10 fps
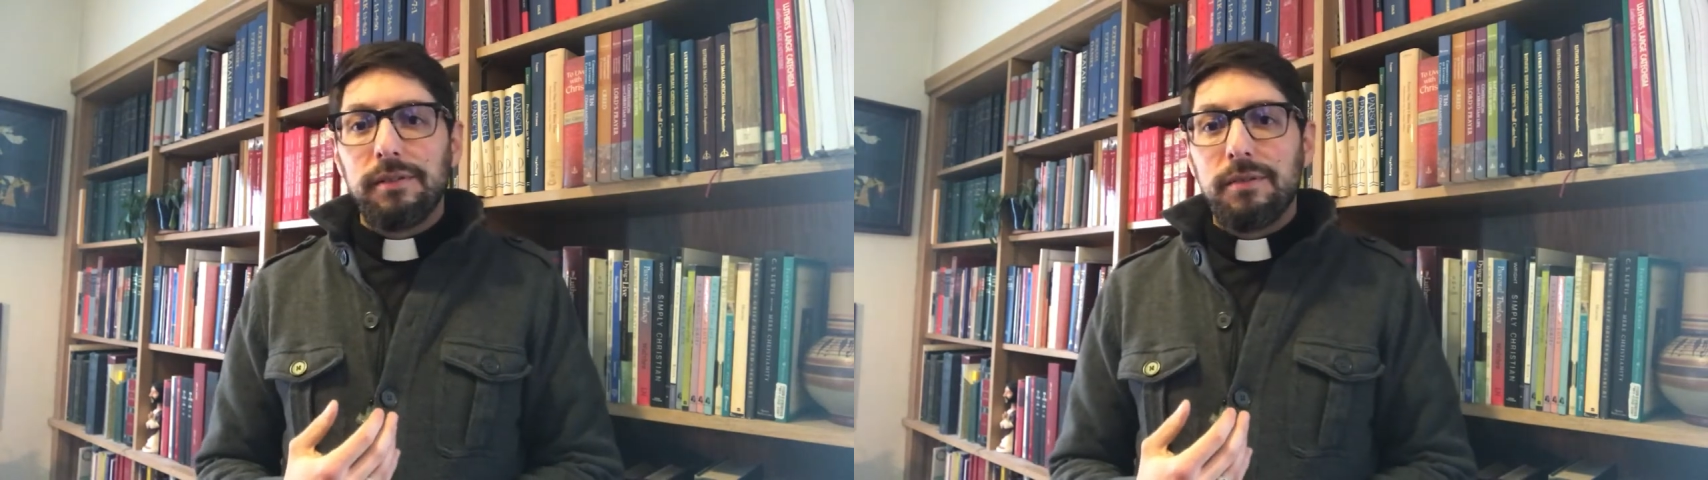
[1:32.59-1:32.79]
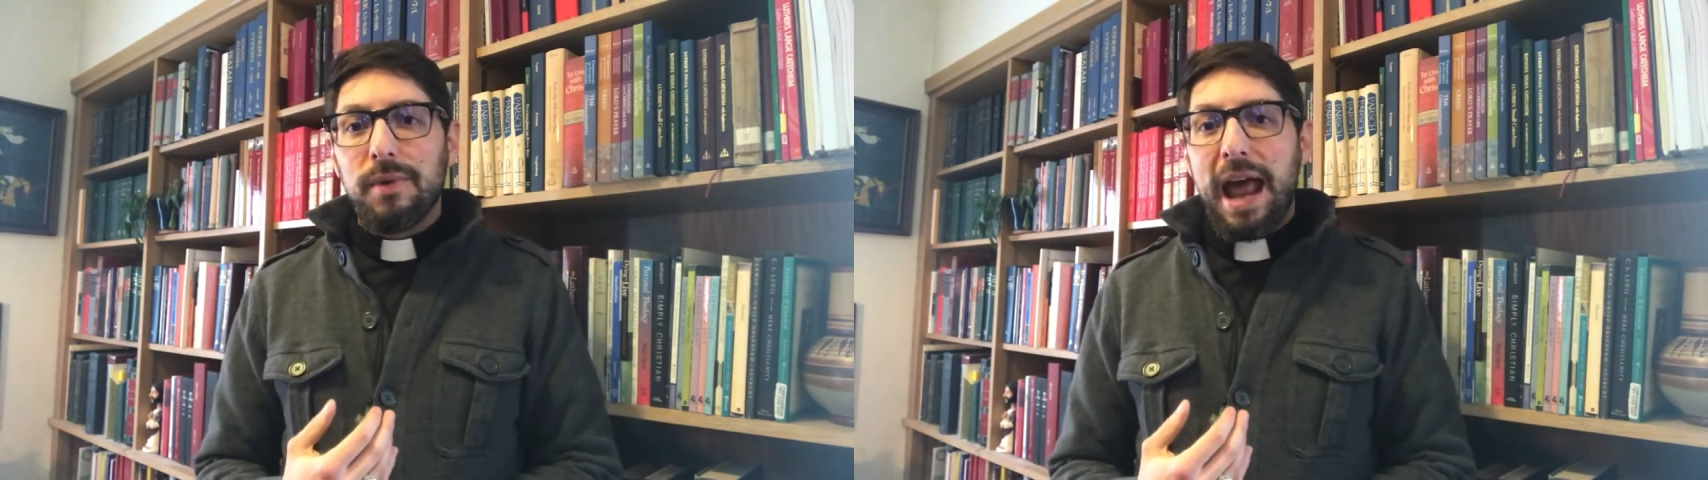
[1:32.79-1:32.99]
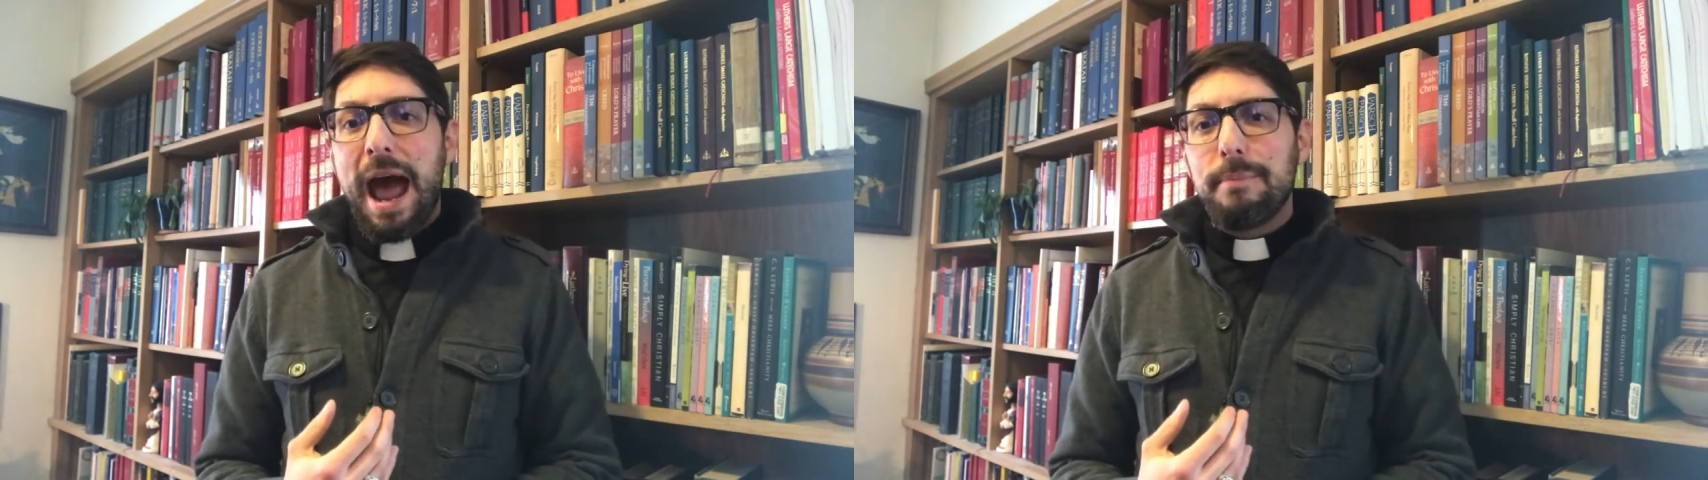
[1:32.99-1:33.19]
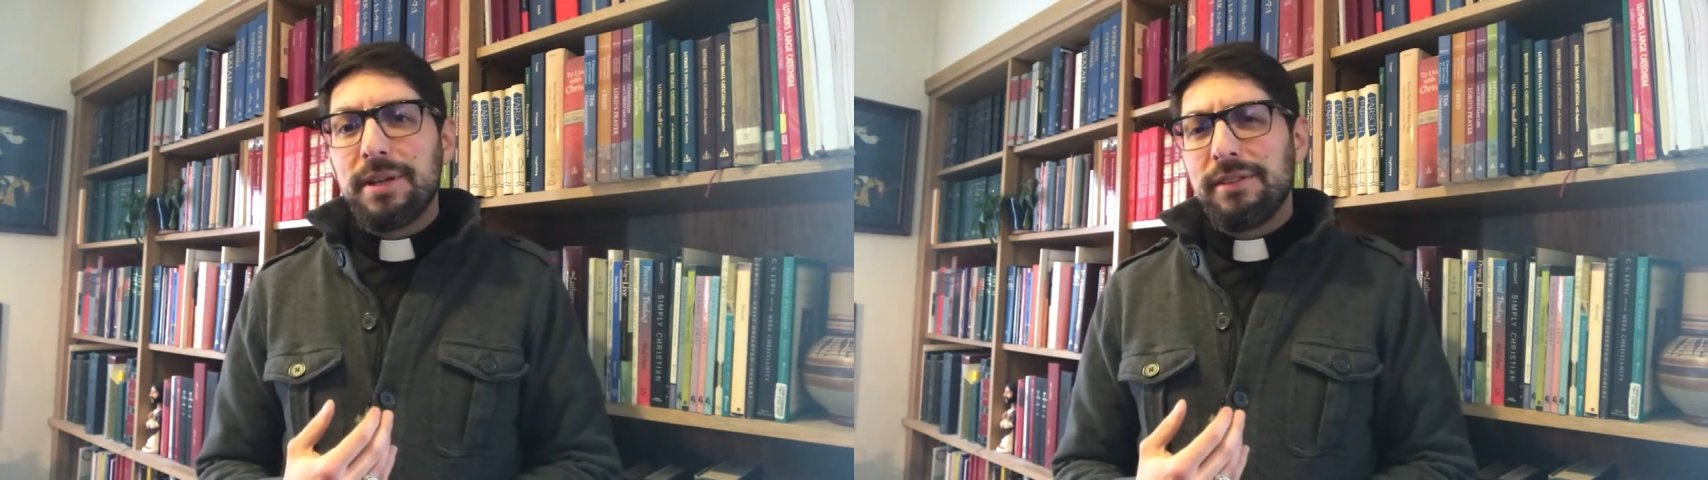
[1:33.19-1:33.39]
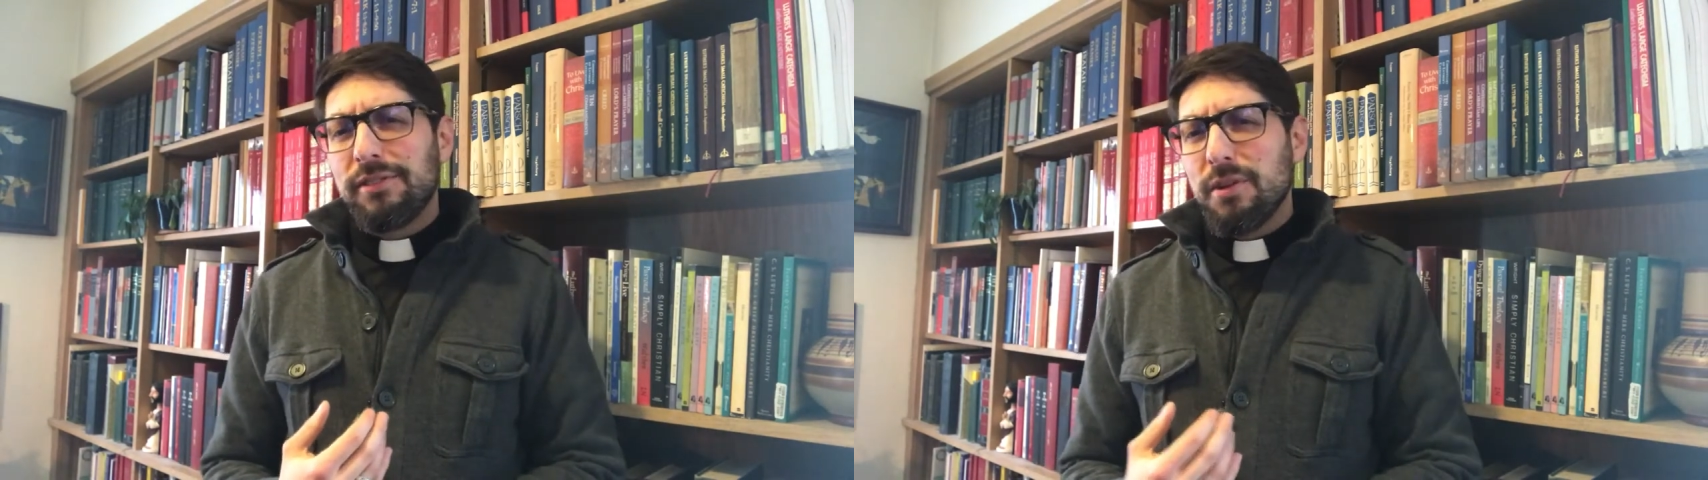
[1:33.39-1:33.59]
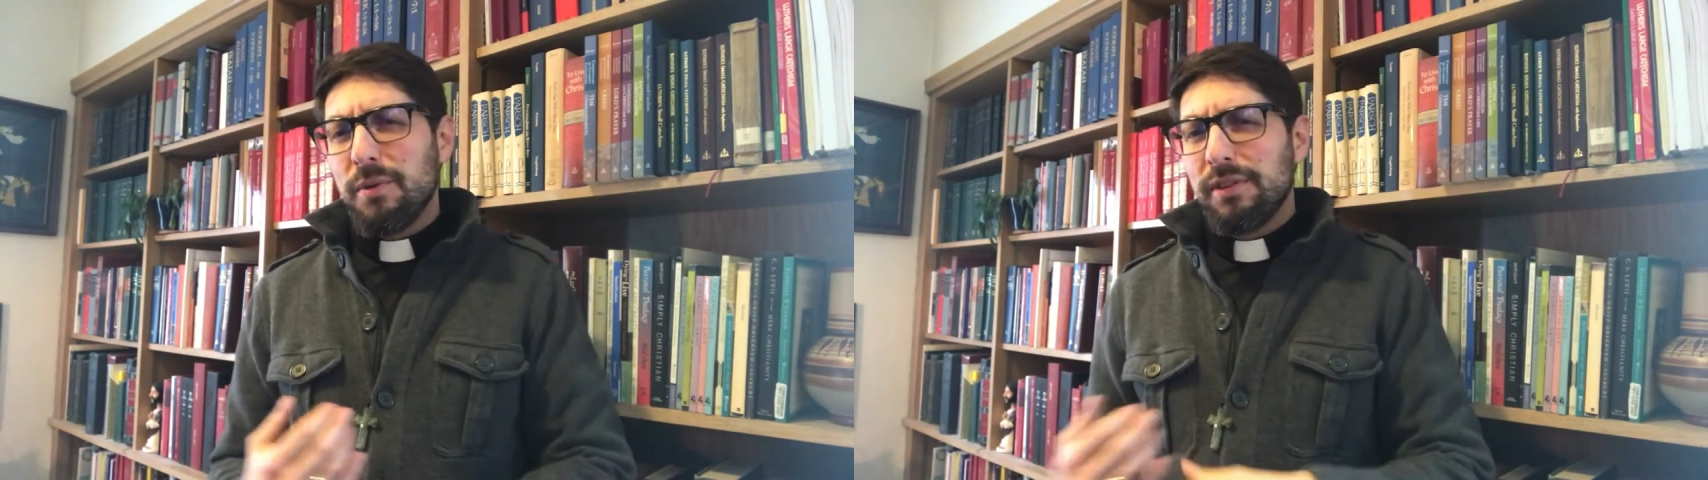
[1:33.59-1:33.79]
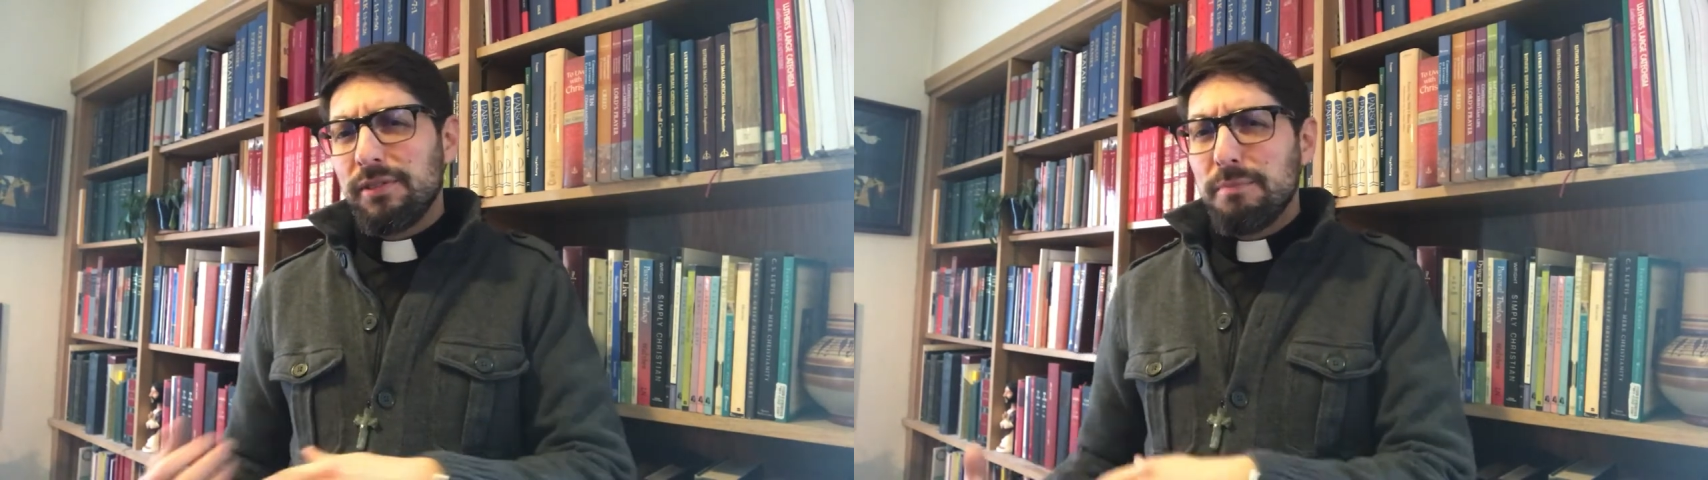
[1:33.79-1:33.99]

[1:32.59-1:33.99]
what happens, though, is